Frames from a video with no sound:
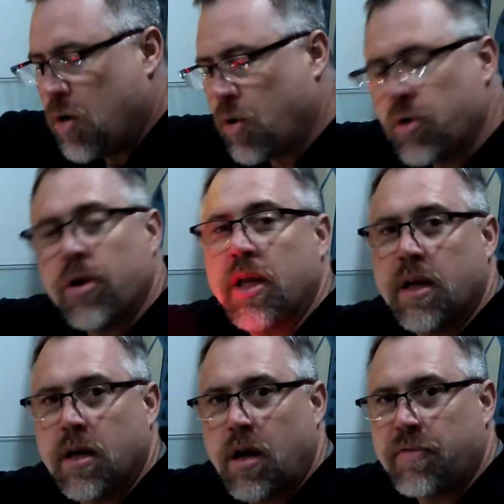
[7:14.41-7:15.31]
or you can
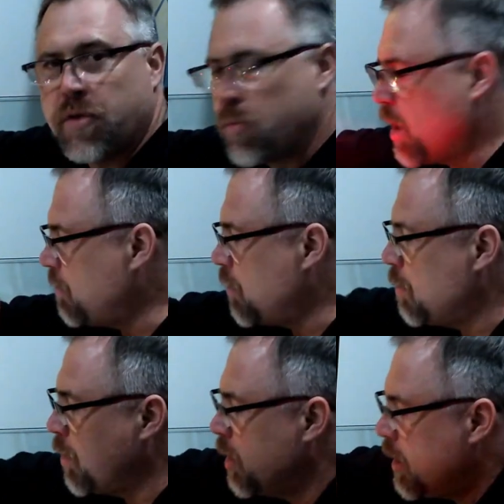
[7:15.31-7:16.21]
hit it off your right
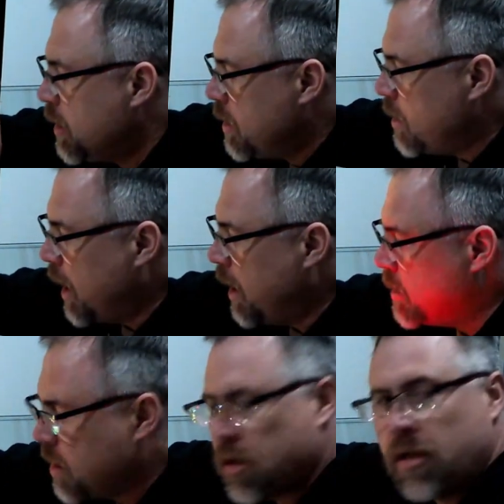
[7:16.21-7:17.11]
flipper
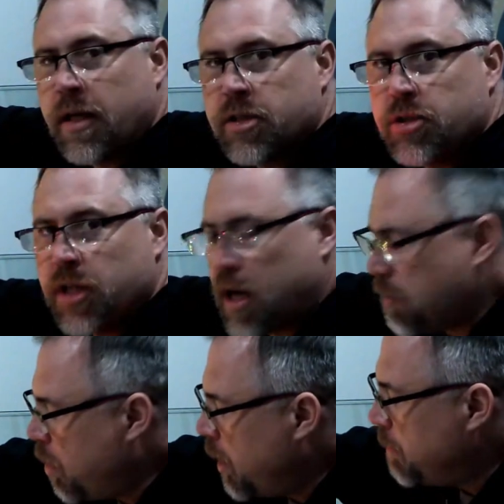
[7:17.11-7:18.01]
and to collect your
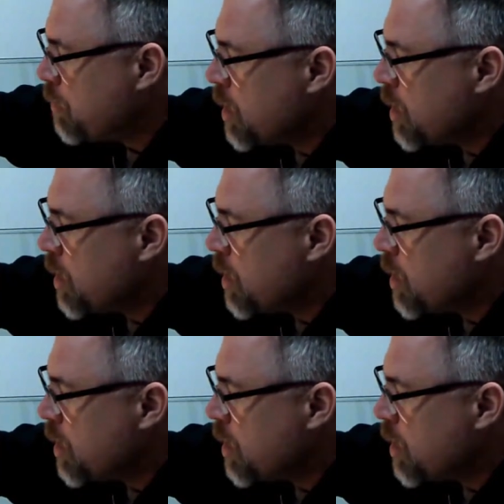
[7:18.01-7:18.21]
jackpot.